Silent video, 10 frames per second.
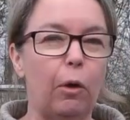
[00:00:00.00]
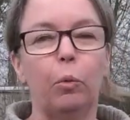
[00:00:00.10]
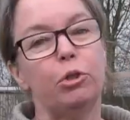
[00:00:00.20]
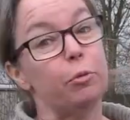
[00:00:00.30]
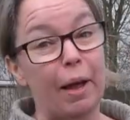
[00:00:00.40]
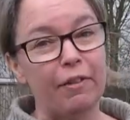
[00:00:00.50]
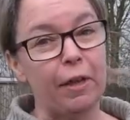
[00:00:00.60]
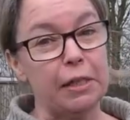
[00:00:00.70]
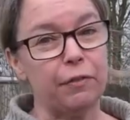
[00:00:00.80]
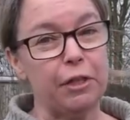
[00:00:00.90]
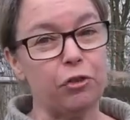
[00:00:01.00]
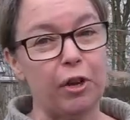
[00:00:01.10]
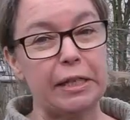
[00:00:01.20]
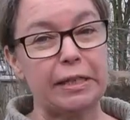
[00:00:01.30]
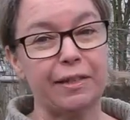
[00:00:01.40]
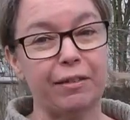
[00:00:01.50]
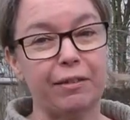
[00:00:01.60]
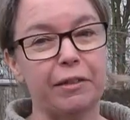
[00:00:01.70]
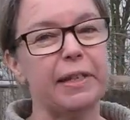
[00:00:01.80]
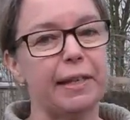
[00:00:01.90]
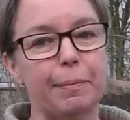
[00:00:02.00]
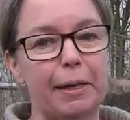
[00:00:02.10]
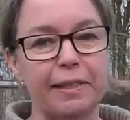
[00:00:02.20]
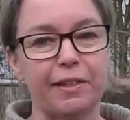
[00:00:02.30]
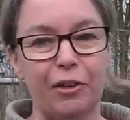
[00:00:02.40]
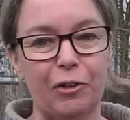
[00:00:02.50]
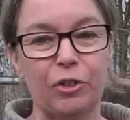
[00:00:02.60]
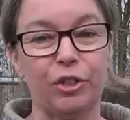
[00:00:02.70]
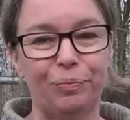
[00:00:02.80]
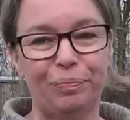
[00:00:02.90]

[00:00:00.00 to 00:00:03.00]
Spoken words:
which you might find of interest. So let's make a start.